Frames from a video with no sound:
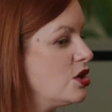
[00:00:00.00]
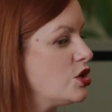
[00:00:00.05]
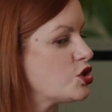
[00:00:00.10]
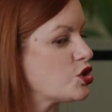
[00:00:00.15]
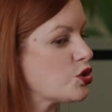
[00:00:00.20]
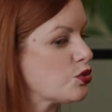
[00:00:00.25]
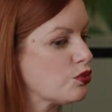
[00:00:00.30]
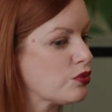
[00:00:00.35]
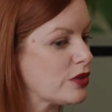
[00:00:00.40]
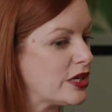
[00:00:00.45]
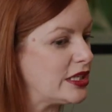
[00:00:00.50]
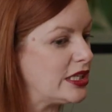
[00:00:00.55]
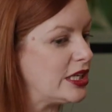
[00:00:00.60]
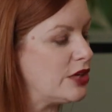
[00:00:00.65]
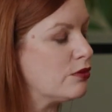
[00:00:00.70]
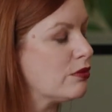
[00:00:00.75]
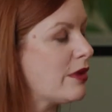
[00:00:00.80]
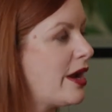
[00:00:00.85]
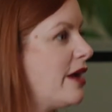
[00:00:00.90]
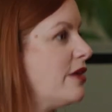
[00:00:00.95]
to
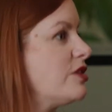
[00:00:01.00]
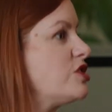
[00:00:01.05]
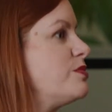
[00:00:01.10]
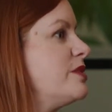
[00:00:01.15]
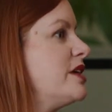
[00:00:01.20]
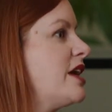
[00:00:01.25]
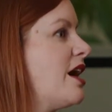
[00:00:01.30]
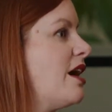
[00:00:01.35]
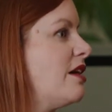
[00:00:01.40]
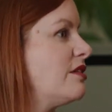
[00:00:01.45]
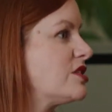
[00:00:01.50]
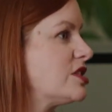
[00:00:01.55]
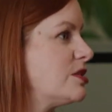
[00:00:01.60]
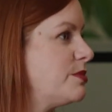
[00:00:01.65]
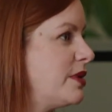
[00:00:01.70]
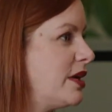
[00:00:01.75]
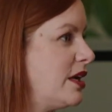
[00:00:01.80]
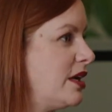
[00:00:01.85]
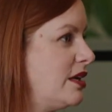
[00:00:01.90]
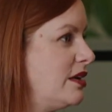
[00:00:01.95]
really round me out to
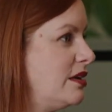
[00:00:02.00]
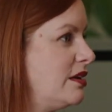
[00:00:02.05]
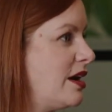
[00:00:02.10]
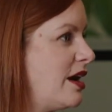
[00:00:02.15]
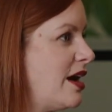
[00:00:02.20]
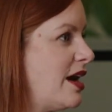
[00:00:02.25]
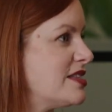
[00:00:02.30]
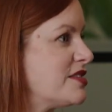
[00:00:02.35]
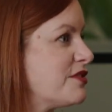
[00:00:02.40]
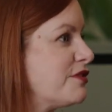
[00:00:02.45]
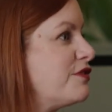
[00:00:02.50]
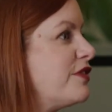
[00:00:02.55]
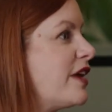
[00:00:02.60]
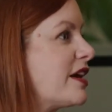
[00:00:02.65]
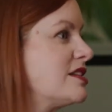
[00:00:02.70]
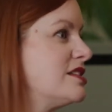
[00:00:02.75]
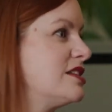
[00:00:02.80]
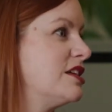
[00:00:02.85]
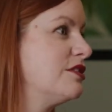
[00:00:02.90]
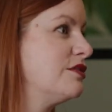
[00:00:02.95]
be as
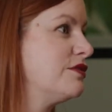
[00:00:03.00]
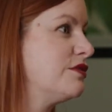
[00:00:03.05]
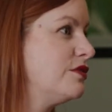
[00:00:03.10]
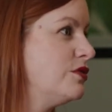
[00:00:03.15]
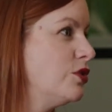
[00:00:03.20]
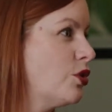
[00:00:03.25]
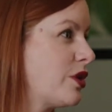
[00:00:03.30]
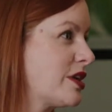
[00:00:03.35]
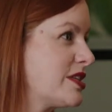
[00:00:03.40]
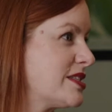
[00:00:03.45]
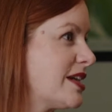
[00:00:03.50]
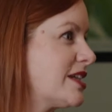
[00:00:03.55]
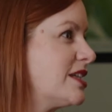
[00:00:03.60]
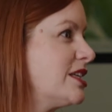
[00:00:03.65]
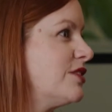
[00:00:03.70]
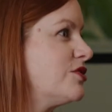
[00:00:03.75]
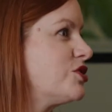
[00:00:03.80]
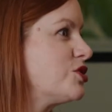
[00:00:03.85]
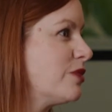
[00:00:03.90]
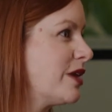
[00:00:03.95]
effective
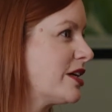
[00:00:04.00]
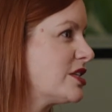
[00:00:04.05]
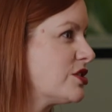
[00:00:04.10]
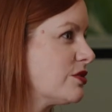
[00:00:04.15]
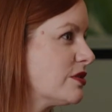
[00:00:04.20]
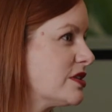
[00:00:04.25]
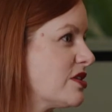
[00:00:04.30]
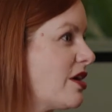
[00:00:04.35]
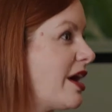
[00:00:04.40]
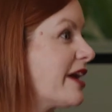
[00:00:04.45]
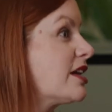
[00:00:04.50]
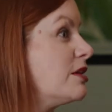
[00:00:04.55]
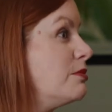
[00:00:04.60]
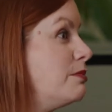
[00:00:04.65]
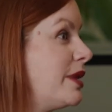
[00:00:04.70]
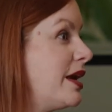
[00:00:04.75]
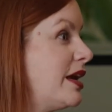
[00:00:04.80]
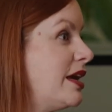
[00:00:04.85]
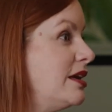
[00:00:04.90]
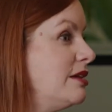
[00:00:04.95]
non-executive director as I can
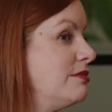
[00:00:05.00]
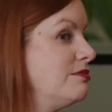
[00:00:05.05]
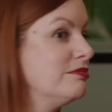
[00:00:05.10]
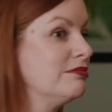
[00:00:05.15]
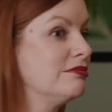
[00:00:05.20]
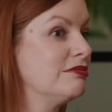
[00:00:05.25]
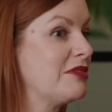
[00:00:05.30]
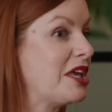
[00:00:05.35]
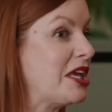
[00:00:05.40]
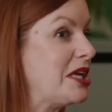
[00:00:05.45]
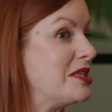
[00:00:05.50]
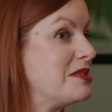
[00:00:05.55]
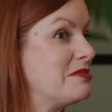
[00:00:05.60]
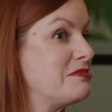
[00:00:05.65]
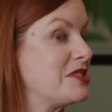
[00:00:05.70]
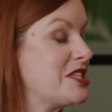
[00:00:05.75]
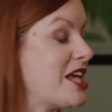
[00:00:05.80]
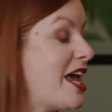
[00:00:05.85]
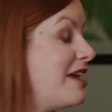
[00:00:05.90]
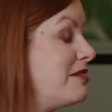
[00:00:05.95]
be
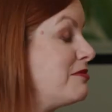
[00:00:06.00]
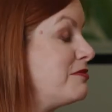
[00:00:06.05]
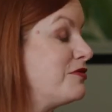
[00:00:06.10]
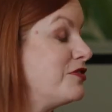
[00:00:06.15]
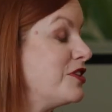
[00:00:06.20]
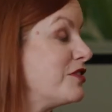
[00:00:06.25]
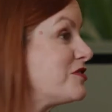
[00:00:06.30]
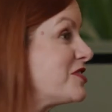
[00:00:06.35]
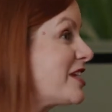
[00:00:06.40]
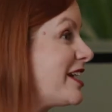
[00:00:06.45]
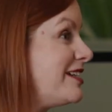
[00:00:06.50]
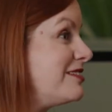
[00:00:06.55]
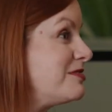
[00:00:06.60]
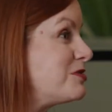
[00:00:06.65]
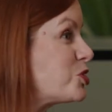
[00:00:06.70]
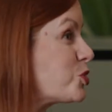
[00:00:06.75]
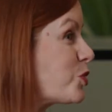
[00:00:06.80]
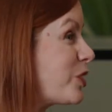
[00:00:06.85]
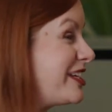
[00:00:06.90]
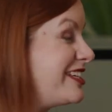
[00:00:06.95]
in 10,
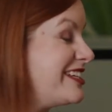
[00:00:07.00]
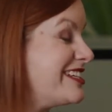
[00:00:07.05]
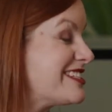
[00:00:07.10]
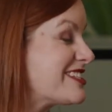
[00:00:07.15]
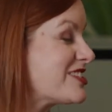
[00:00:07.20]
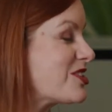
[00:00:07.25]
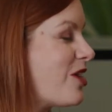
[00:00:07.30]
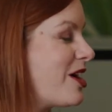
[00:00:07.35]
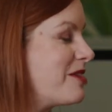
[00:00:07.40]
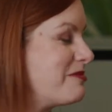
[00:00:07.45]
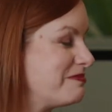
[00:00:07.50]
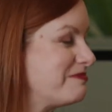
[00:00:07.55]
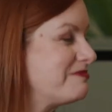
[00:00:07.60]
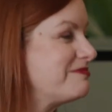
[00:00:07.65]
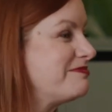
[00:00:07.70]
15, 20 years' time.